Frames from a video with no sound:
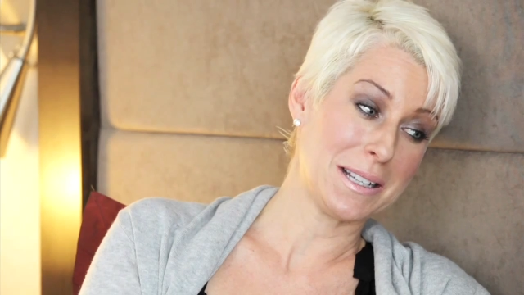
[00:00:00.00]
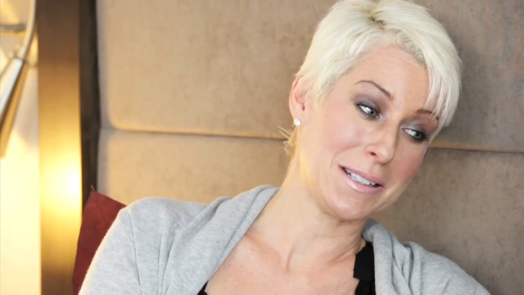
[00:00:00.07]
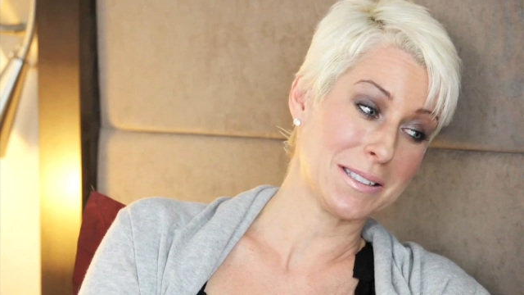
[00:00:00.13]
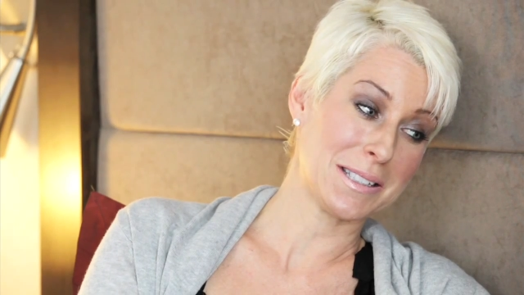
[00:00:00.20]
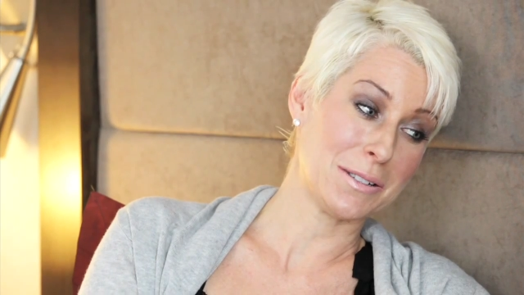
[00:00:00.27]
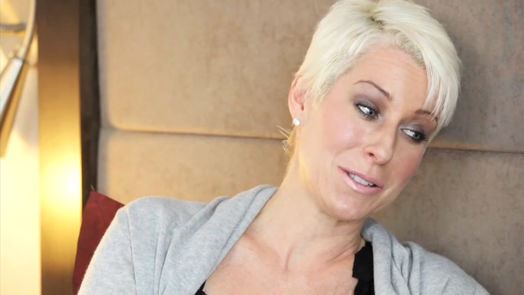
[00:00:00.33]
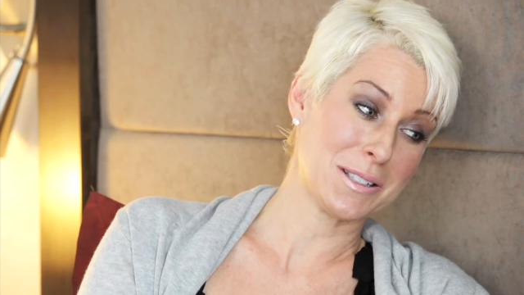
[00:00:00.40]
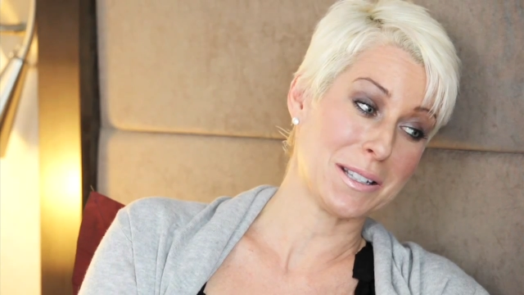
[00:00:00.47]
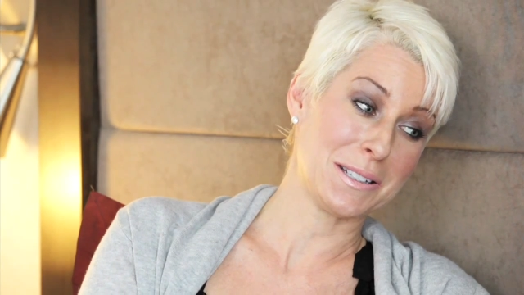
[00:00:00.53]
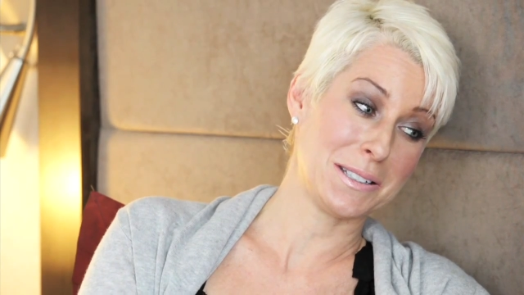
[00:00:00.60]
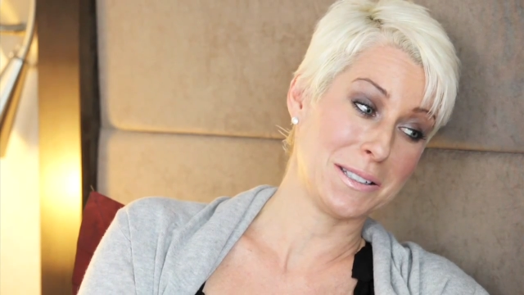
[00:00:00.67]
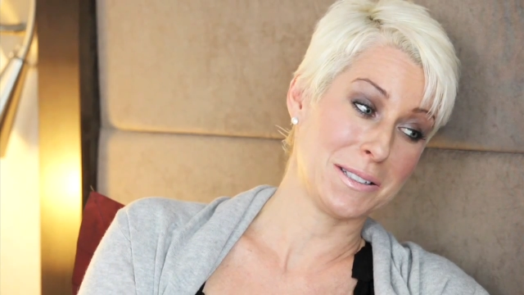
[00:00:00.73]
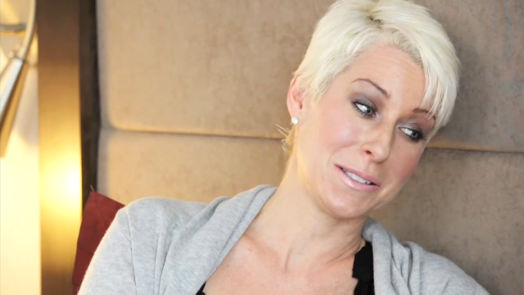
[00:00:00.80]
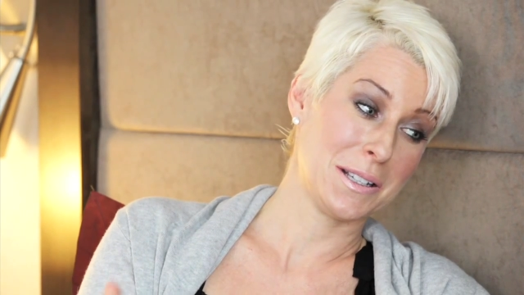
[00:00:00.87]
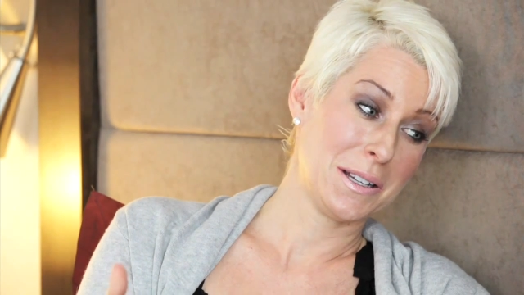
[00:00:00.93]
else outside
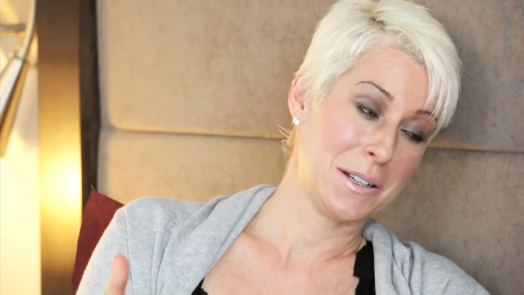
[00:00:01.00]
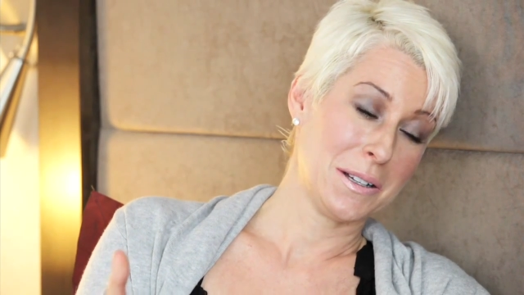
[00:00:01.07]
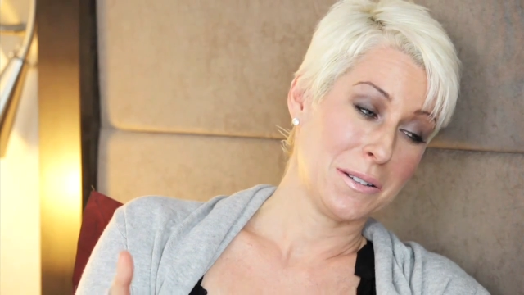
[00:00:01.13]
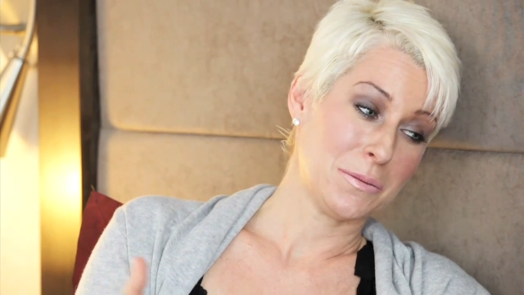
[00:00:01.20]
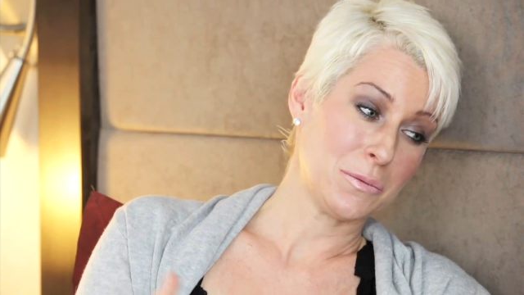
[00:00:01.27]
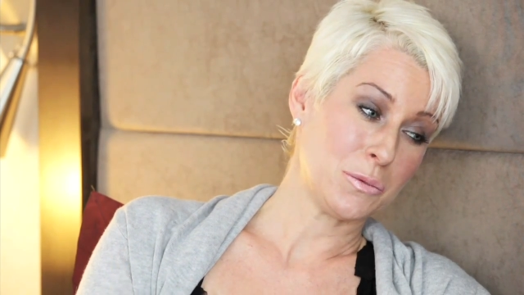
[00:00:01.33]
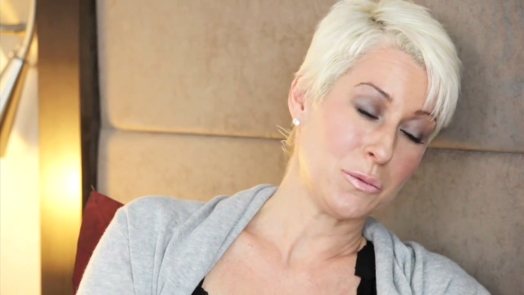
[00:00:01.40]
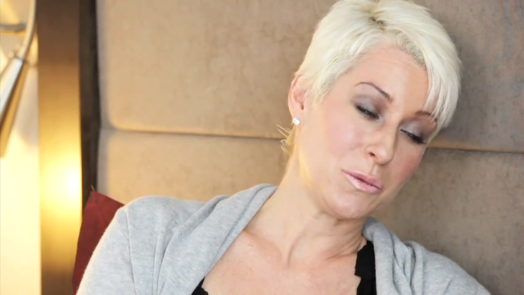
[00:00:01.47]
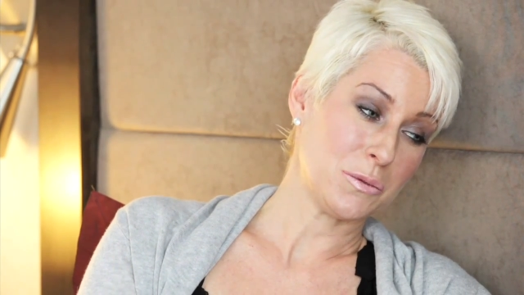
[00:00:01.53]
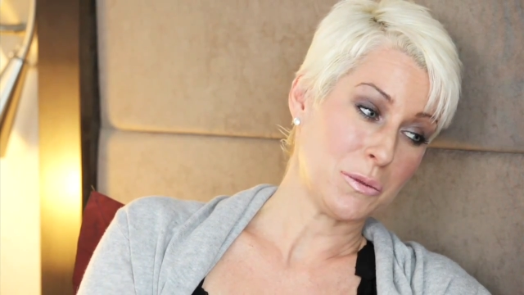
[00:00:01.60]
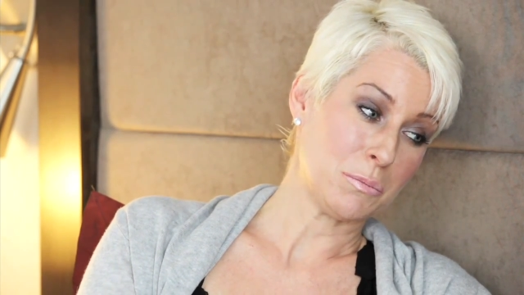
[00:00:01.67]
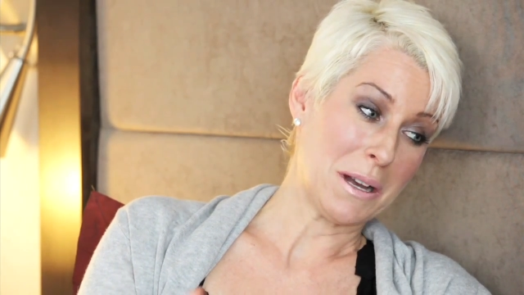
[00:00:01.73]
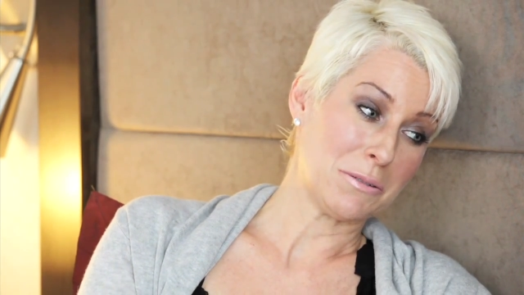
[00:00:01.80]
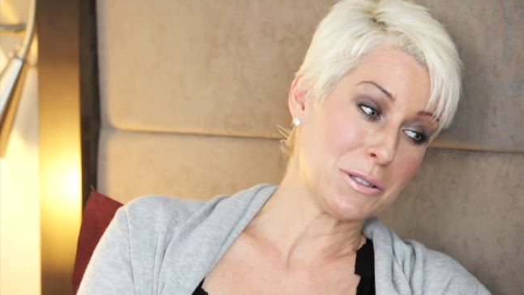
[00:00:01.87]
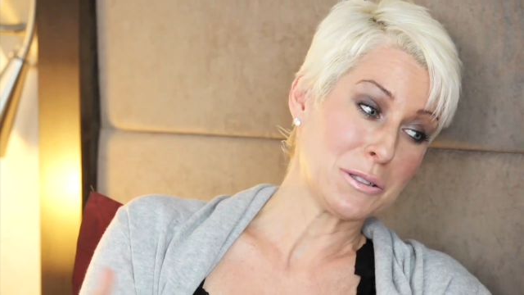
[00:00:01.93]
his
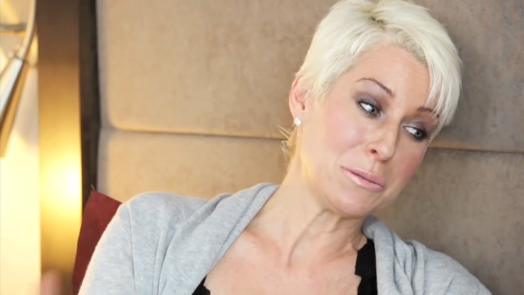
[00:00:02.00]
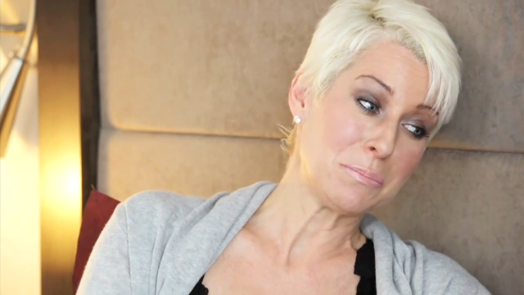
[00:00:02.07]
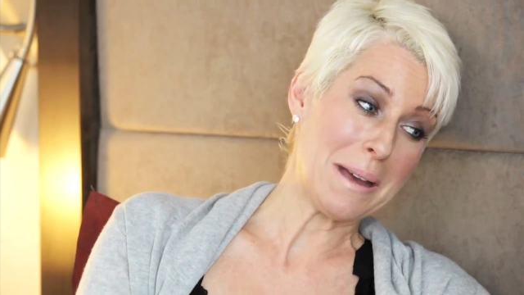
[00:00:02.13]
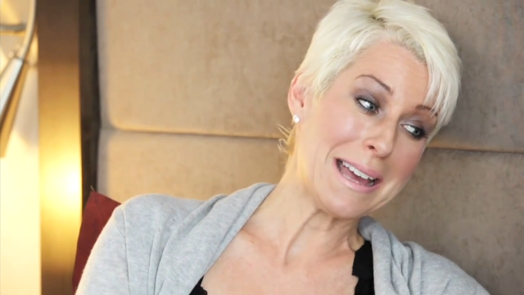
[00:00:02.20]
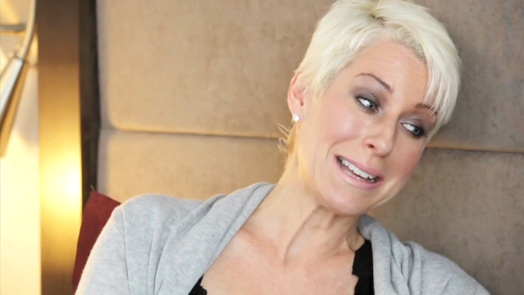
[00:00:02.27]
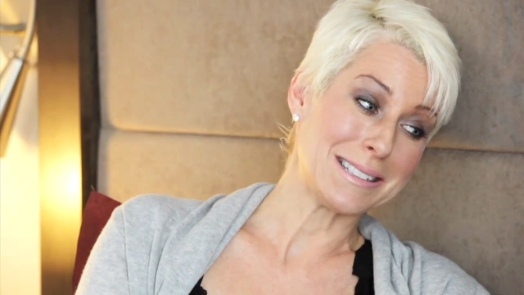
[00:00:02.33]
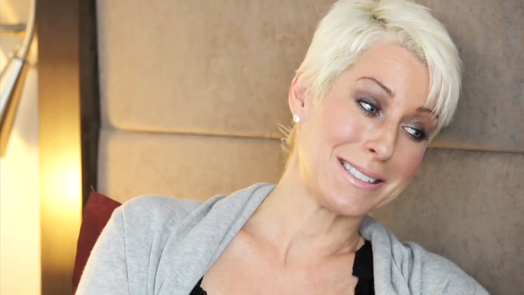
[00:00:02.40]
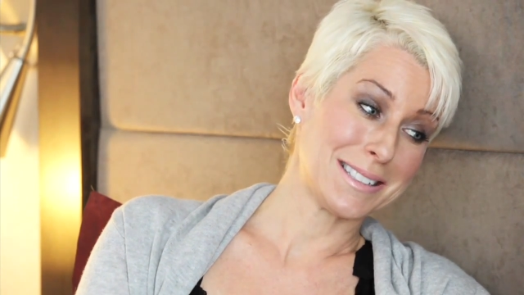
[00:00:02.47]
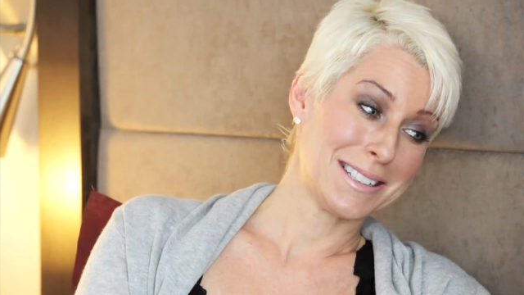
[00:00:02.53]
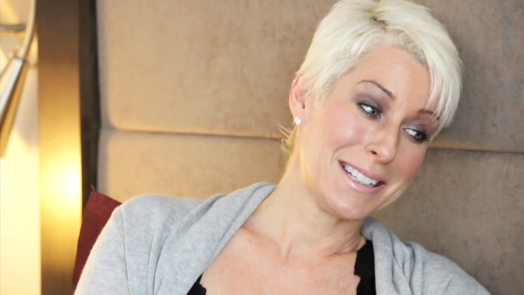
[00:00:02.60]
marital bed.